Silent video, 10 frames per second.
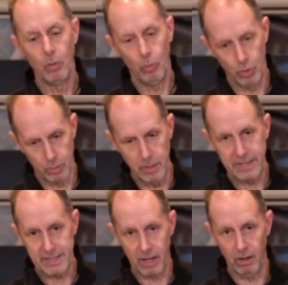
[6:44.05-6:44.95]
which makes
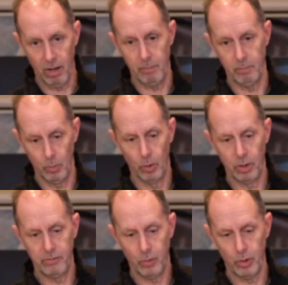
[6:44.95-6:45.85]
it a lot more
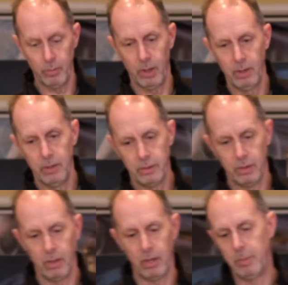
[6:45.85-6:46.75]
affordable to a
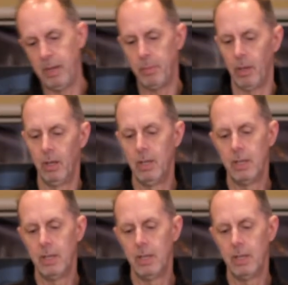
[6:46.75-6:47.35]
lot of people.